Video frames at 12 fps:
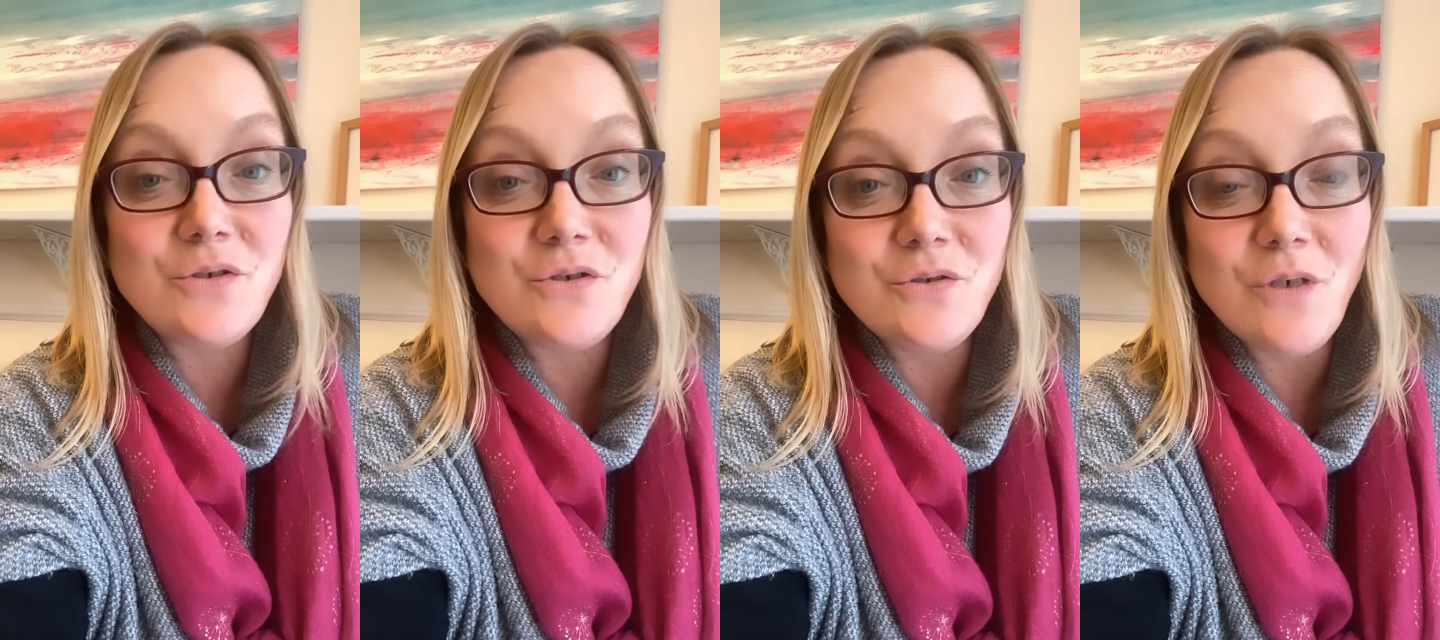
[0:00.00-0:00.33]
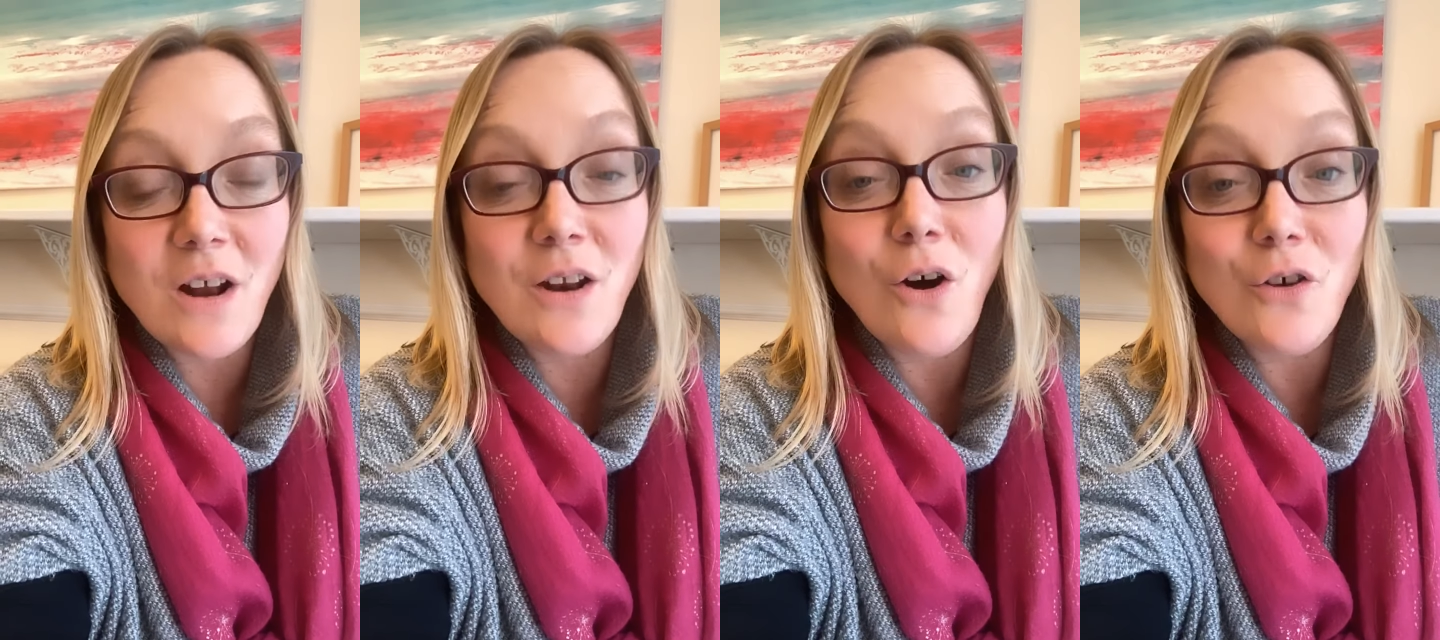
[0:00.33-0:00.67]

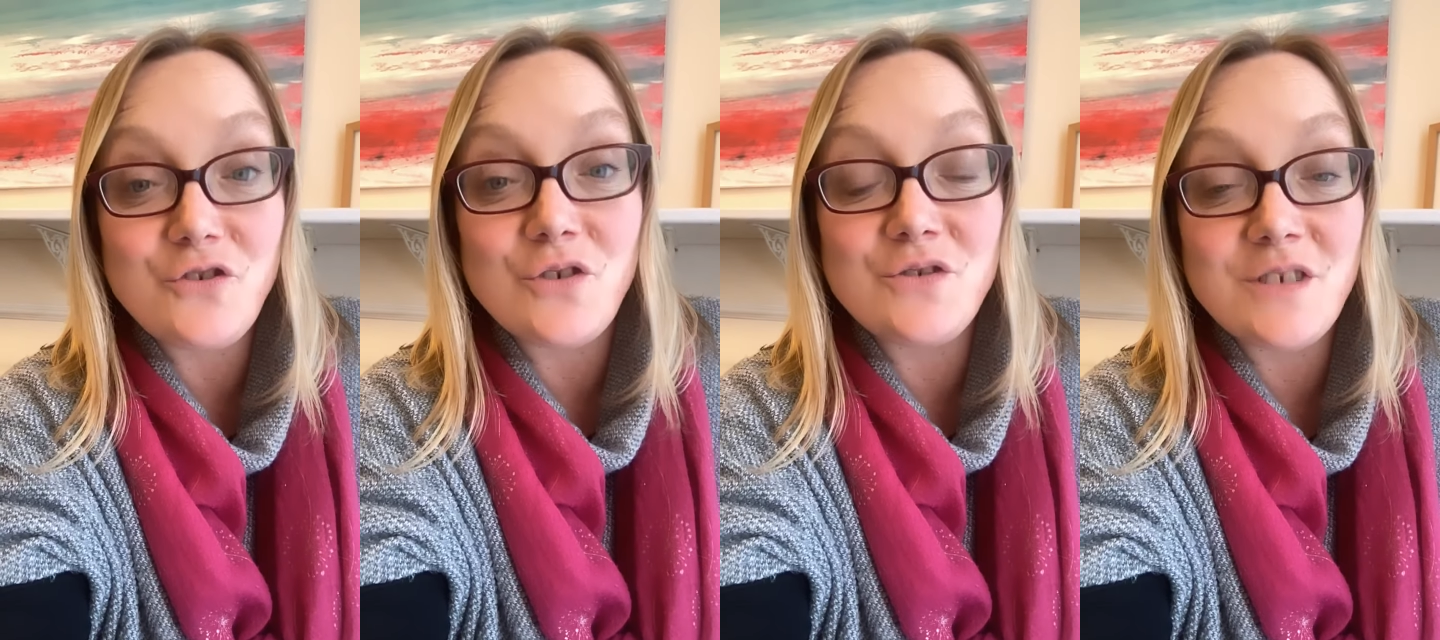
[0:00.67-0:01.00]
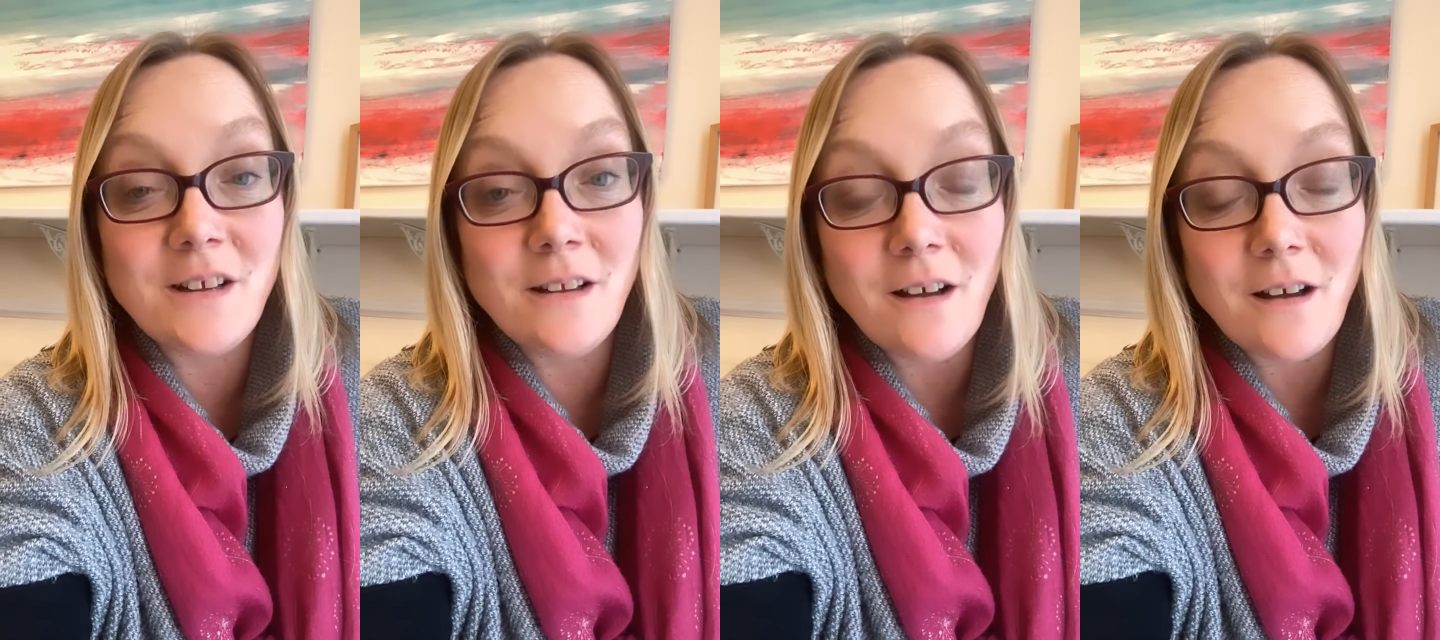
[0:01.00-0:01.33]
a lot due to
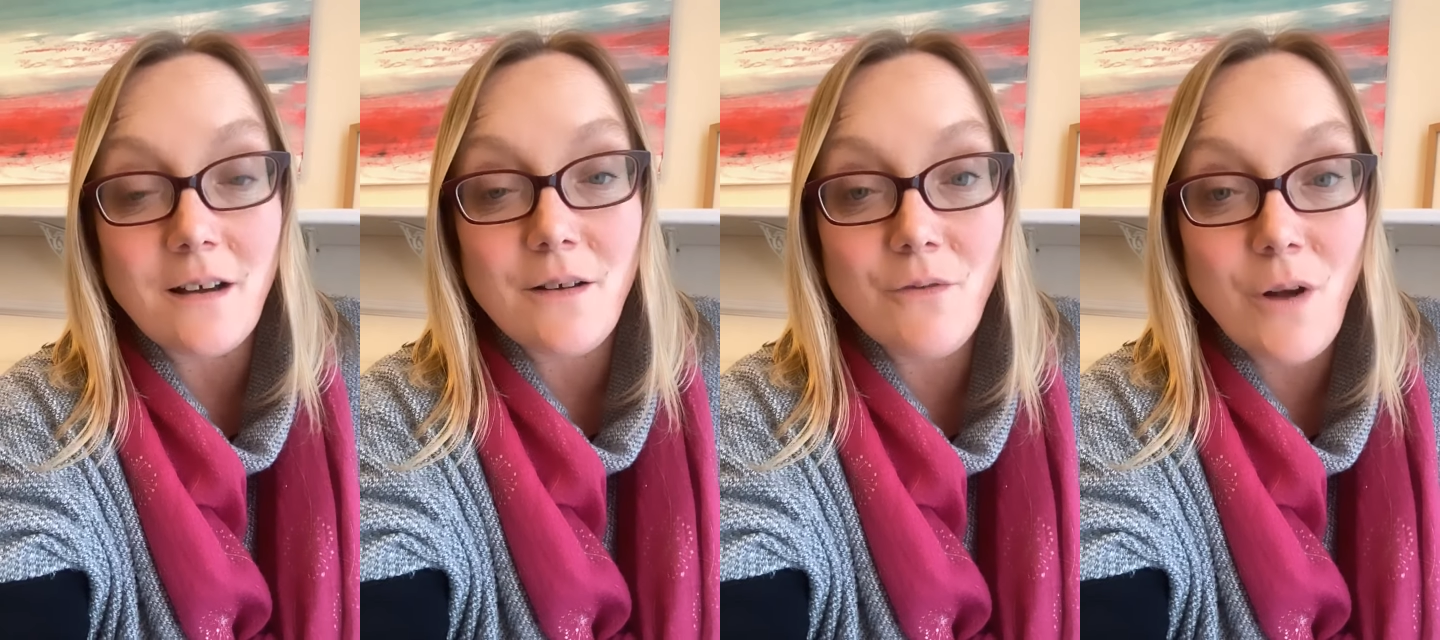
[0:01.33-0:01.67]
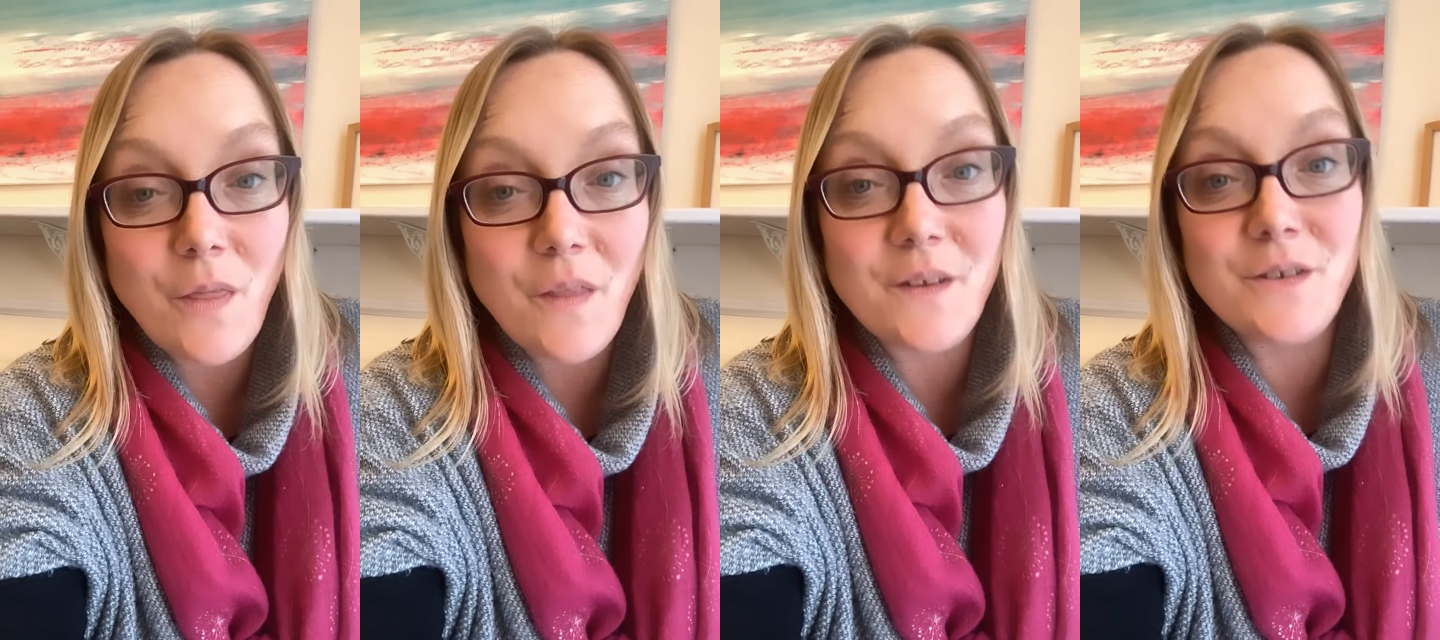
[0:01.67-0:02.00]
luck
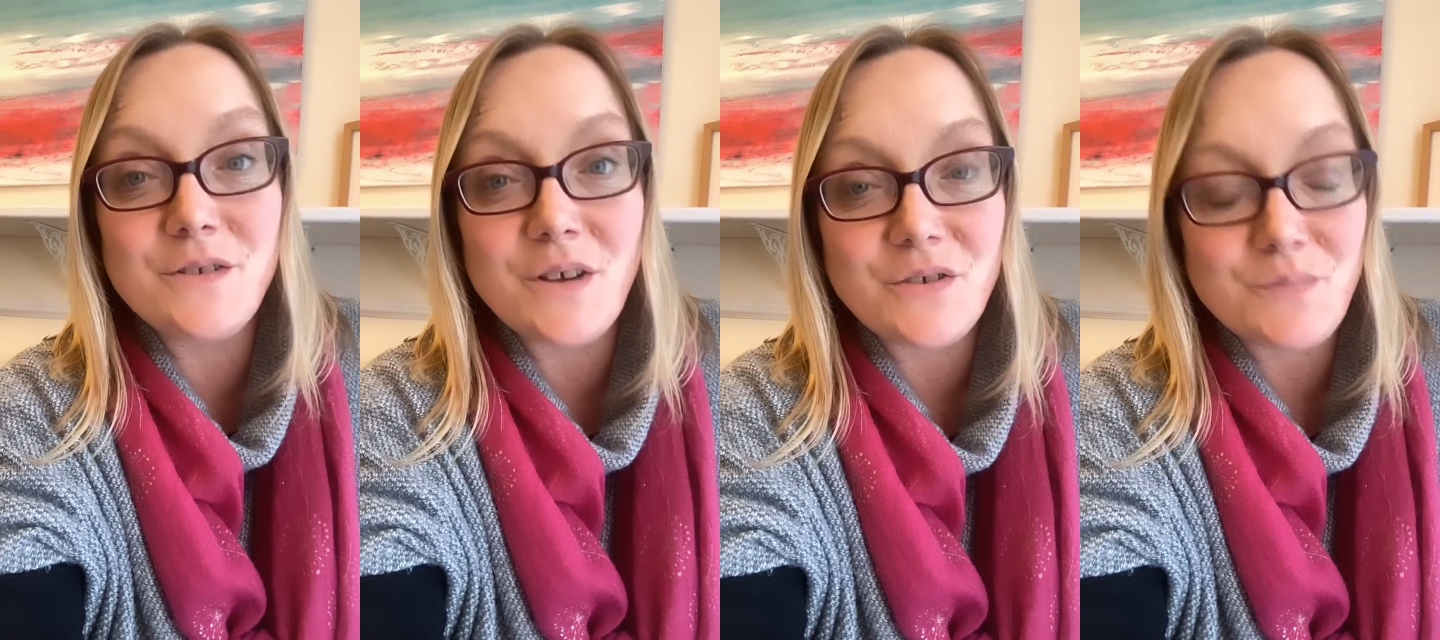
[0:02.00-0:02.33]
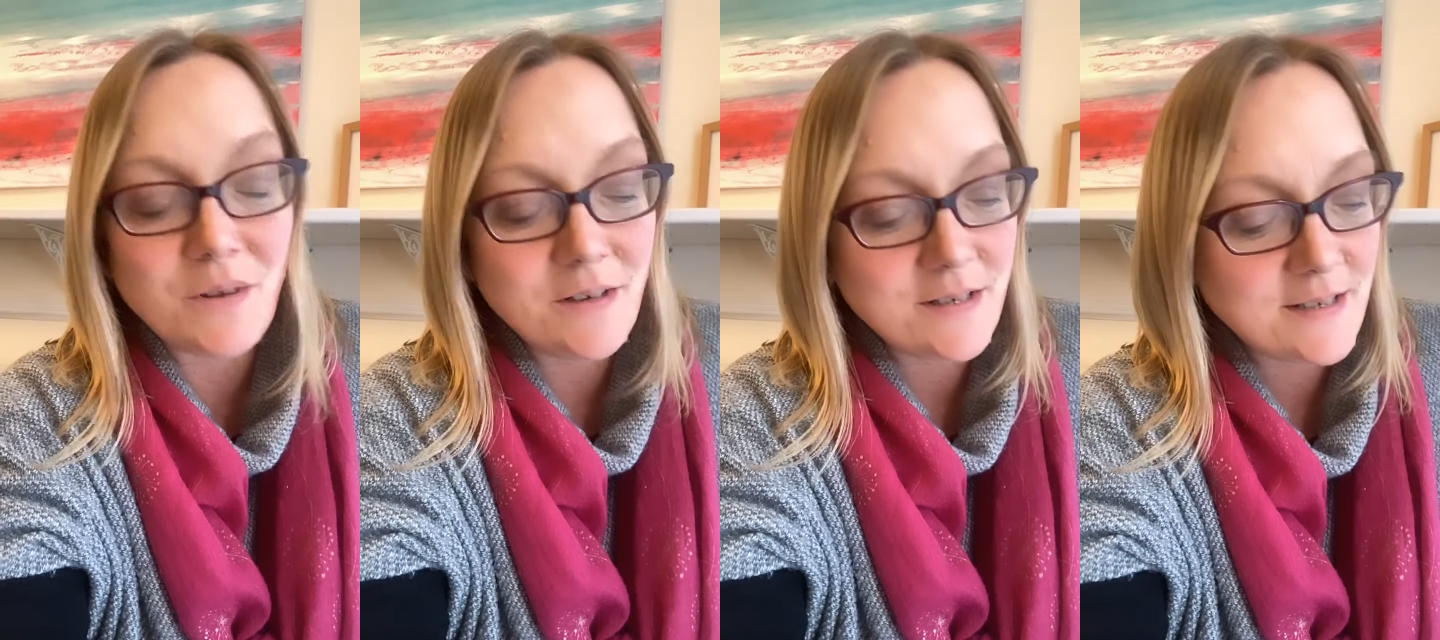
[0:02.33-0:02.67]
rather than
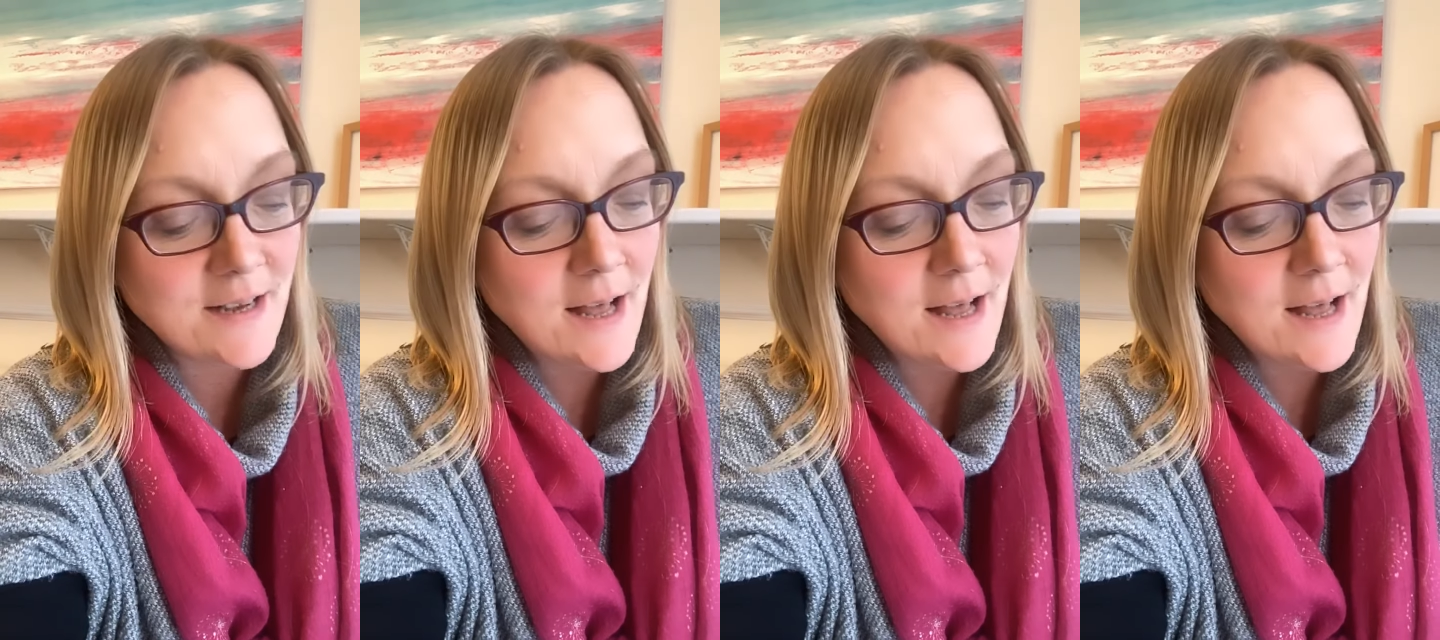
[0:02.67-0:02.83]
judgment.